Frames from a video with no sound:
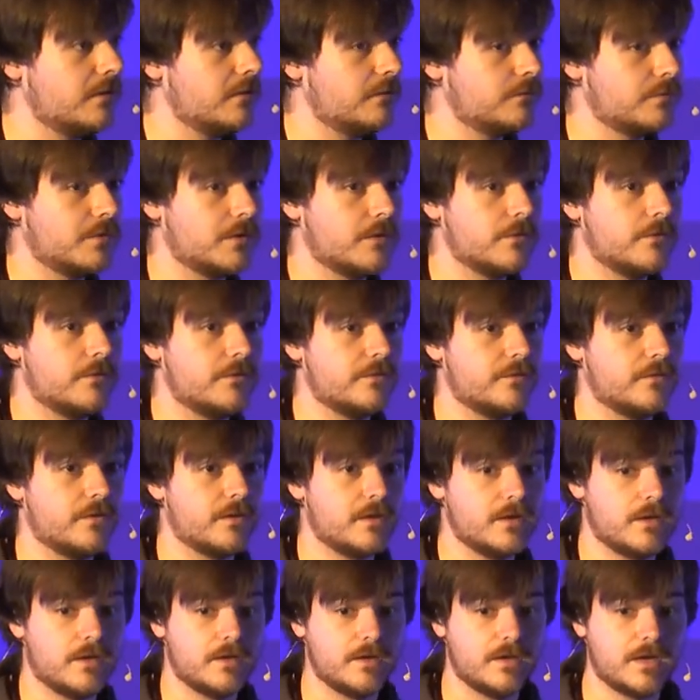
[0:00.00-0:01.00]
Twitter is
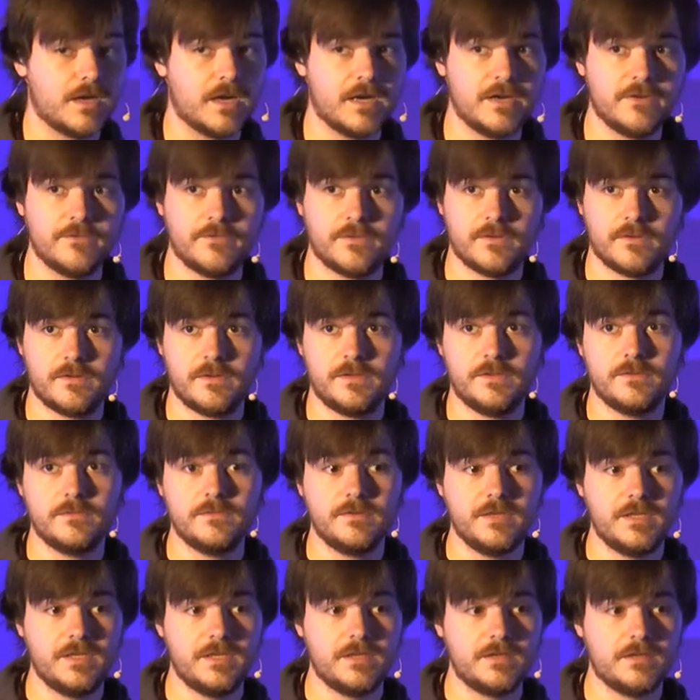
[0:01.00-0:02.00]
a, kind of a
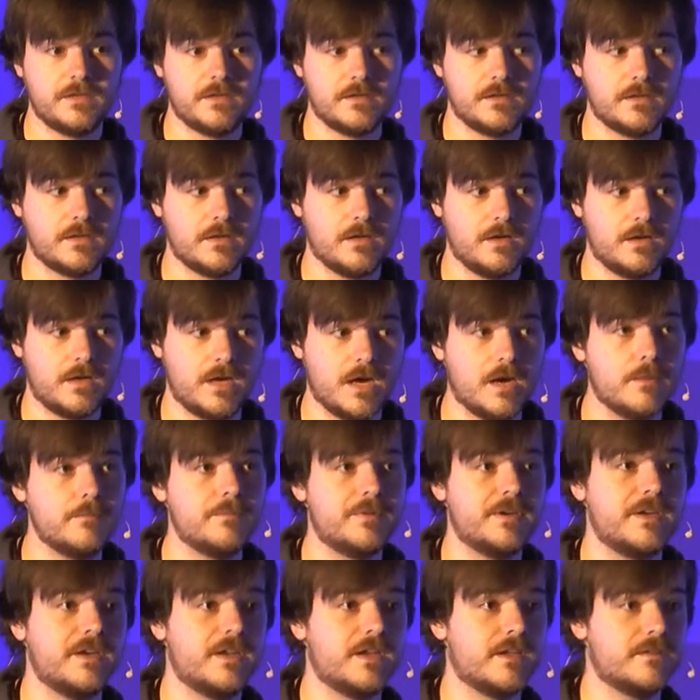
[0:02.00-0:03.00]
unique
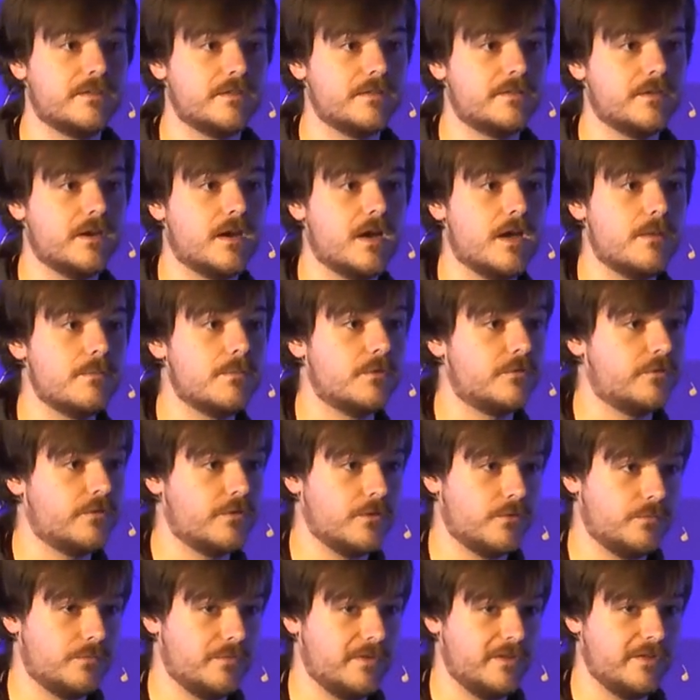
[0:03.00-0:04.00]
company at the time. It was
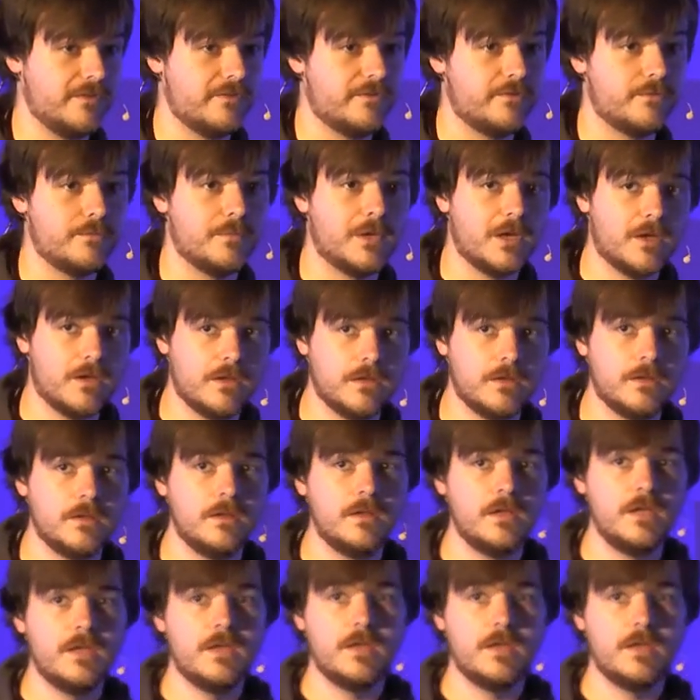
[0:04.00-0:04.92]
still really small.